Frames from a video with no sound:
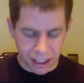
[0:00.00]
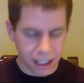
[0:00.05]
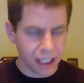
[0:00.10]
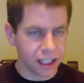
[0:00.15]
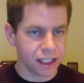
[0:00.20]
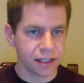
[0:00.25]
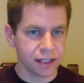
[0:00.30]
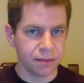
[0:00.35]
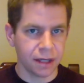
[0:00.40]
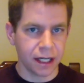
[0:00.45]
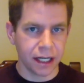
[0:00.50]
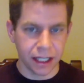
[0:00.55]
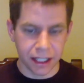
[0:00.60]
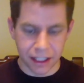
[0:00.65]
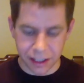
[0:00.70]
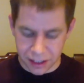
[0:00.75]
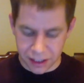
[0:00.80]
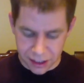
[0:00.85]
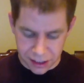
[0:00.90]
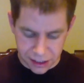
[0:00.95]

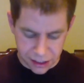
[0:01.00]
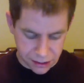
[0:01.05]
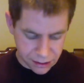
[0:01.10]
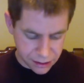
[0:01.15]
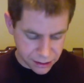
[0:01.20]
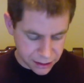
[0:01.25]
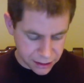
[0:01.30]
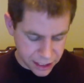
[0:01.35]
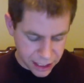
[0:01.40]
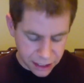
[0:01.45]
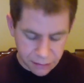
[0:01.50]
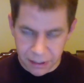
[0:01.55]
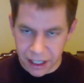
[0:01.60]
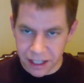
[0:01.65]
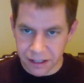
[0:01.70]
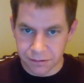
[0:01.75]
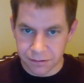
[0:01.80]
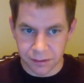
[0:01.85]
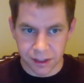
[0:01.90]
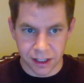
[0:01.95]
customized 10
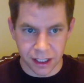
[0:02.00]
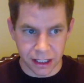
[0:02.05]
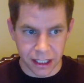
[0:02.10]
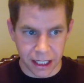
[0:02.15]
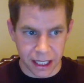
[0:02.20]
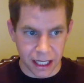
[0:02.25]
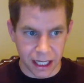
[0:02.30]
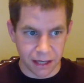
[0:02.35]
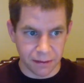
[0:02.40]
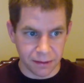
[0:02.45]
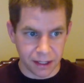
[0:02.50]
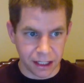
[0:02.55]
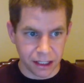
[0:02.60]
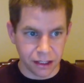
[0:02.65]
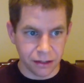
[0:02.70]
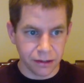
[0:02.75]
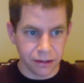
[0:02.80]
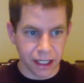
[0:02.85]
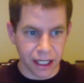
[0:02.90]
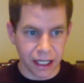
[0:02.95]
ways from Sunday. I mean,
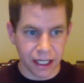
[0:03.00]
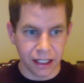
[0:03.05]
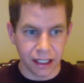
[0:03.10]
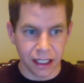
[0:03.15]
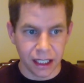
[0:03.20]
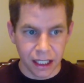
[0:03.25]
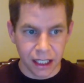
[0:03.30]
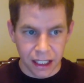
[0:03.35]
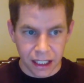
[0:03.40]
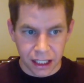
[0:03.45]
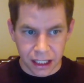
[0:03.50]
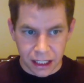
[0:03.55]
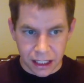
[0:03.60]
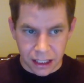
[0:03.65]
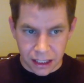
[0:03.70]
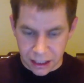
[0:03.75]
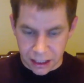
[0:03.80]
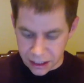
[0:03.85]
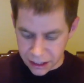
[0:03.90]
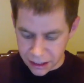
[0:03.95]
you can
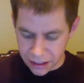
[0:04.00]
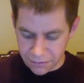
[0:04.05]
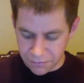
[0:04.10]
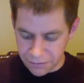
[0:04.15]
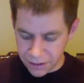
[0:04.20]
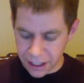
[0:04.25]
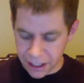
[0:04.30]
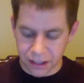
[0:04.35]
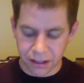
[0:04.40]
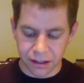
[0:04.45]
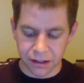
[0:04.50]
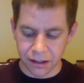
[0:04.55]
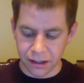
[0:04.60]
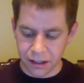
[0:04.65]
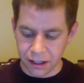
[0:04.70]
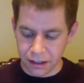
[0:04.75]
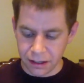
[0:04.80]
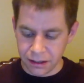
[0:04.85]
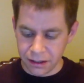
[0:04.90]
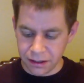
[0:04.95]
configure
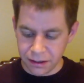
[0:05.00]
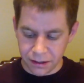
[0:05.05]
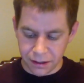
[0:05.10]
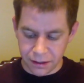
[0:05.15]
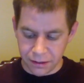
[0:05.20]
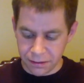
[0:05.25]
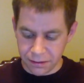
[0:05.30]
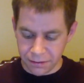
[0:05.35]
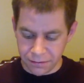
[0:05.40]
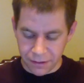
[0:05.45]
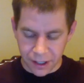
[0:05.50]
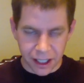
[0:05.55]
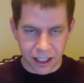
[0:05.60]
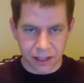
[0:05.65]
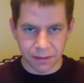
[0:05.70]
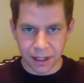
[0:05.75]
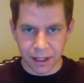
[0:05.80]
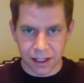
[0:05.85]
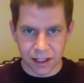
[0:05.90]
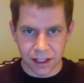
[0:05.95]
the various
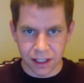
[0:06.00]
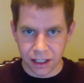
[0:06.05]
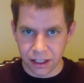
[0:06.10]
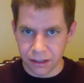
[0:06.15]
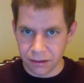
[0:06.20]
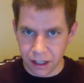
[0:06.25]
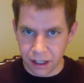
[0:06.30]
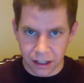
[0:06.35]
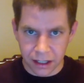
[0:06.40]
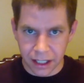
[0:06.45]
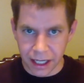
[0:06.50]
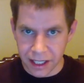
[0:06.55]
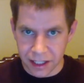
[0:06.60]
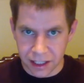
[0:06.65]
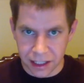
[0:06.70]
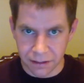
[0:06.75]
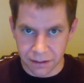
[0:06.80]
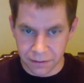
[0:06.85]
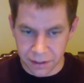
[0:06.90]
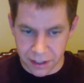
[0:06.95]
buttons to do all kinds
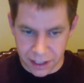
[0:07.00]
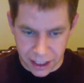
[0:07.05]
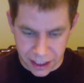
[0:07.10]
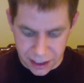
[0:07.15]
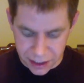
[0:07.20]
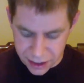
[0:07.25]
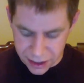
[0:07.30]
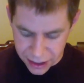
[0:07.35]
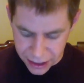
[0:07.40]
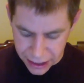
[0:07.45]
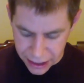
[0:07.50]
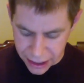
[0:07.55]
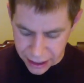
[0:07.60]
of different things.